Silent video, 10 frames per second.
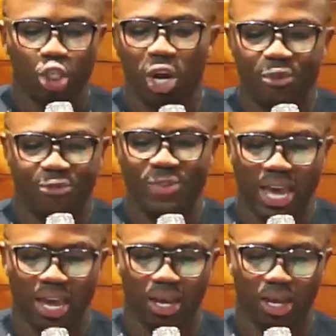fear
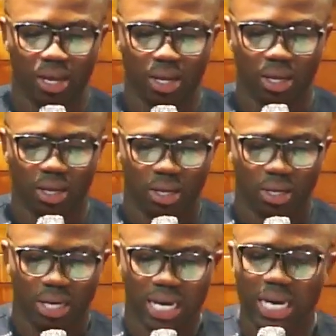
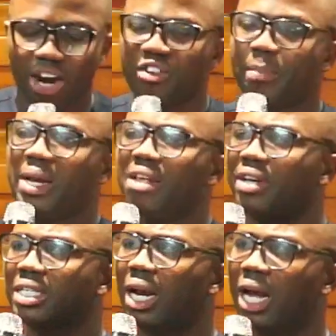in every believer's
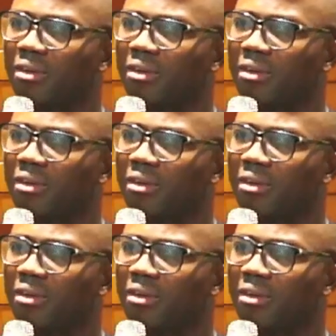life.